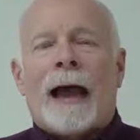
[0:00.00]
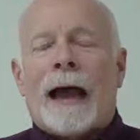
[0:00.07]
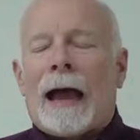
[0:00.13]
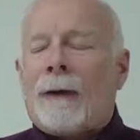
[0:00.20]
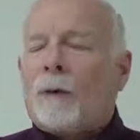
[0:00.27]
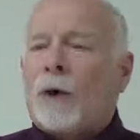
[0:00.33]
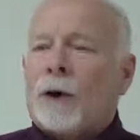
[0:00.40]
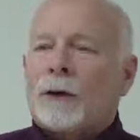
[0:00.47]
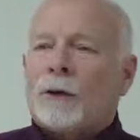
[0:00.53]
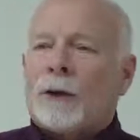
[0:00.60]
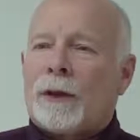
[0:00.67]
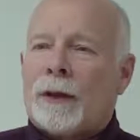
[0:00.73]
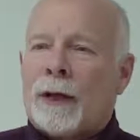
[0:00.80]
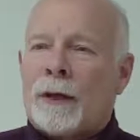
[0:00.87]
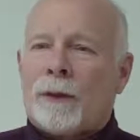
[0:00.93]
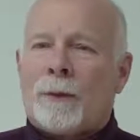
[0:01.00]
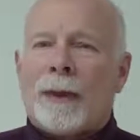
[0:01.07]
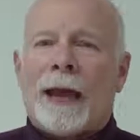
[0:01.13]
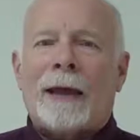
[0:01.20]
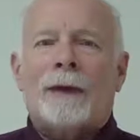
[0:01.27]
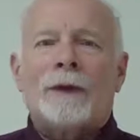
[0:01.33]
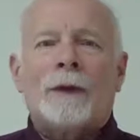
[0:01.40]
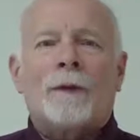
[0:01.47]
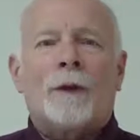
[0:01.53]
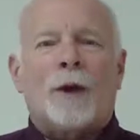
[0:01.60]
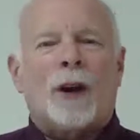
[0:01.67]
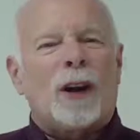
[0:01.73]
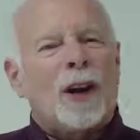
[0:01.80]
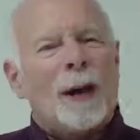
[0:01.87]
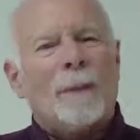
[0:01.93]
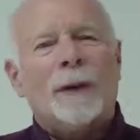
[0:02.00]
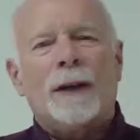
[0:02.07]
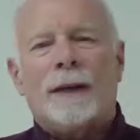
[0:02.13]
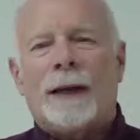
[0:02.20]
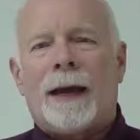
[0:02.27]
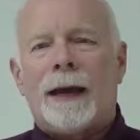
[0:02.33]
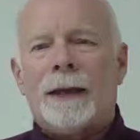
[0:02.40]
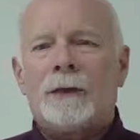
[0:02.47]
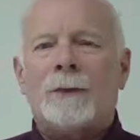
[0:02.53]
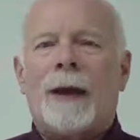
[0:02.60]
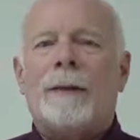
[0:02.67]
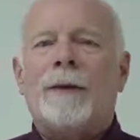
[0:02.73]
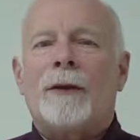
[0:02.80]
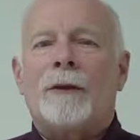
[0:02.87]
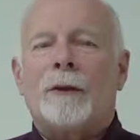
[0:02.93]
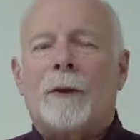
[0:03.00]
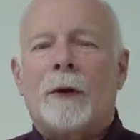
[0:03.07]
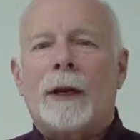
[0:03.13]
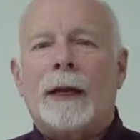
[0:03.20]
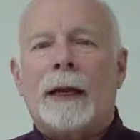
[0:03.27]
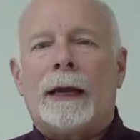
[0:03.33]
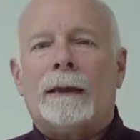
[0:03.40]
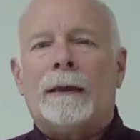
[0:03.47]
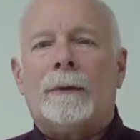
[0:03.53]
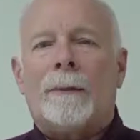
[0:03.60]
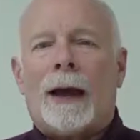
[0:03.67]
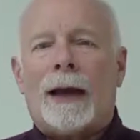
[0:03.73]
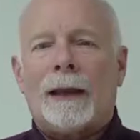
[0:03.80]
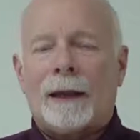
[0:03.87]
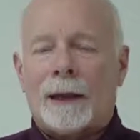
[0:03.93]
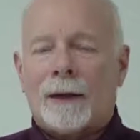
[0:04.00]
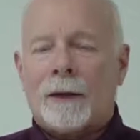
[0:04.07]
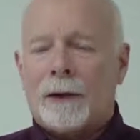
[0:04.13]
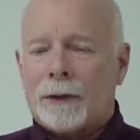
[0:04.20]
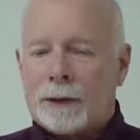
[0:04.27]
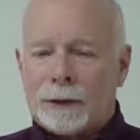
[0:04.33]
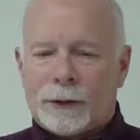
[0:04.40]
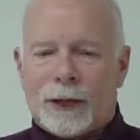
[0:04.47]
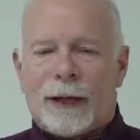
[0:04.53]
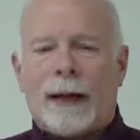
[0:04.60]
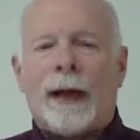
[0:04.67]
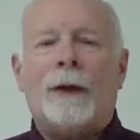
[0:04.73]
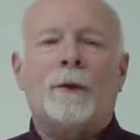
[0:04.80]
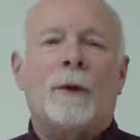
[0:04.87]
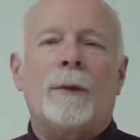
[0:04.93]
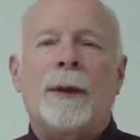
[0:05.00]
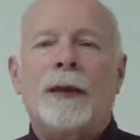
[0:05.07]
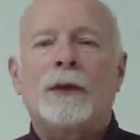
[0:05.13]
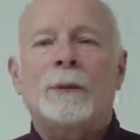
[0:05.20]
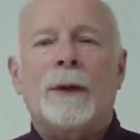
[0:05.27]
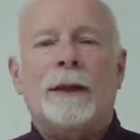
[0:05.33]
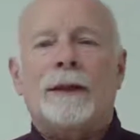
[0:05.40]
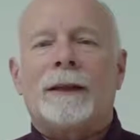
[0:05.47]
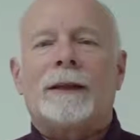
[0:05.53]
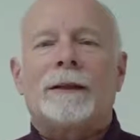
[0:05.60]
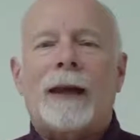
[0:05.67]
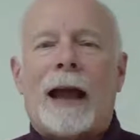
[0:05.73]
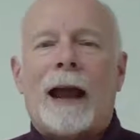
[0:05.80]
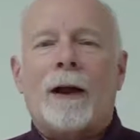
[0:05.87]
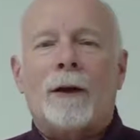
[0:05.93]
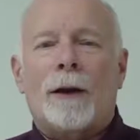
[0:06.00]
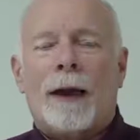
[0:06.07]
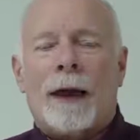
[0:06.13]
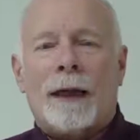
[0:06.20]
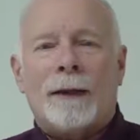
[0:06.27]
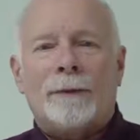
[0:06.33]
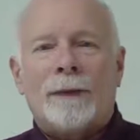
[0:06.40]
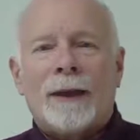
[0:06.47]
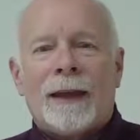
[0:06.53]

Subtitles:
I worked with another manager for a couple of days, maybe 3, and then my leader sat down with me and spent the entire day.